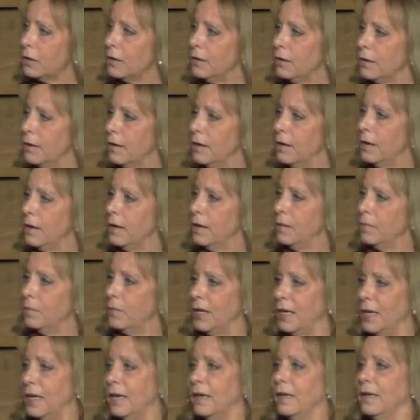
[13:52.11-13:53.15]
Yeah.
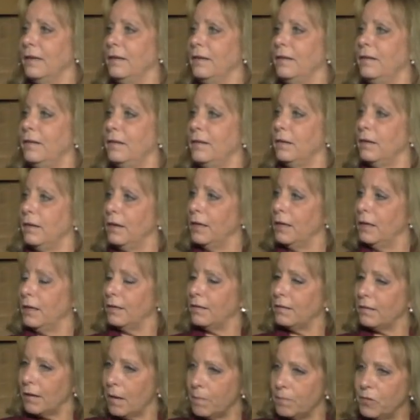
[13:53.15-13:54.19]
Because
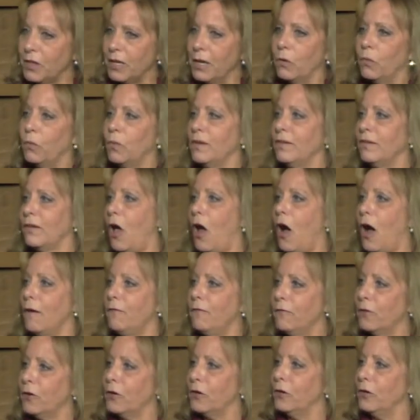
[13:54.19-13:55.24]
something was
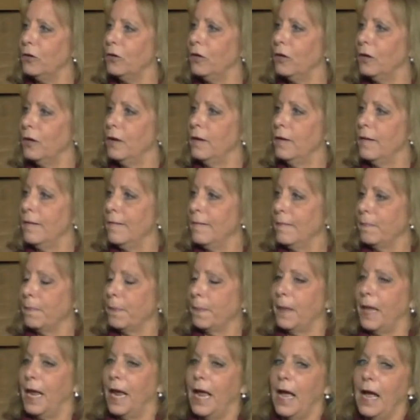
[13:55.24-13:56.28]
offered. Yeah.
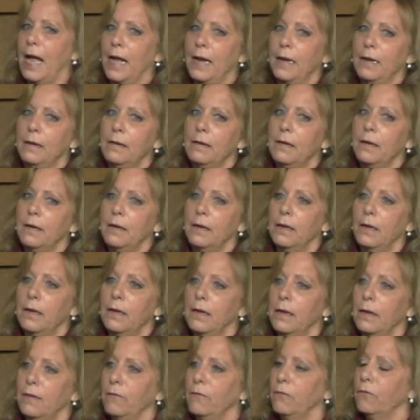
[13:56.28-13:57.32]
And
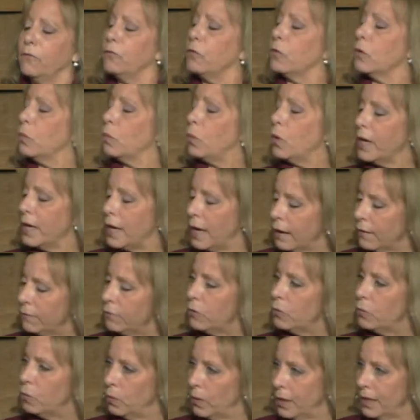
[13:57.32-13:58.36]
for
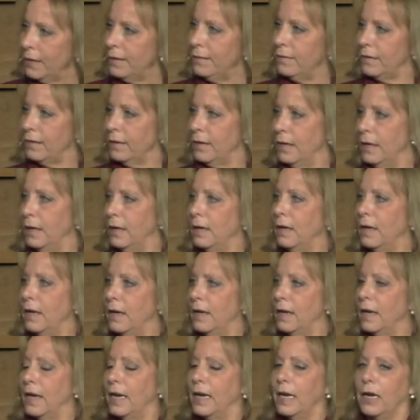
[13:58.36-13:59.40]
whatever reason,
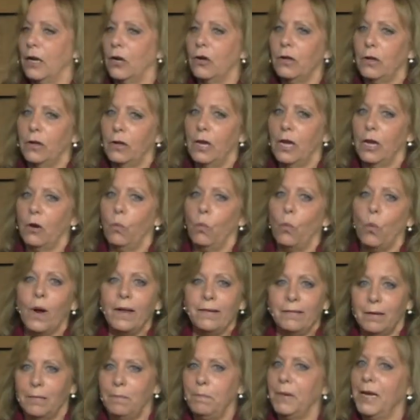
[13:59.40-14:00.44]
it it
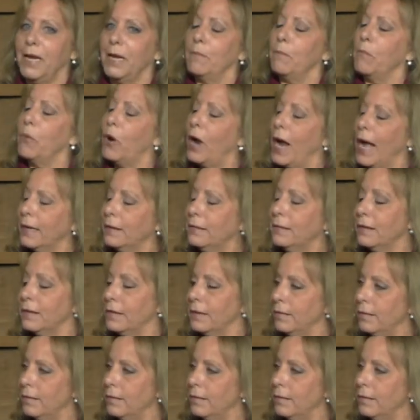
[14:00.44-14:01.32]
wasn't being practiced.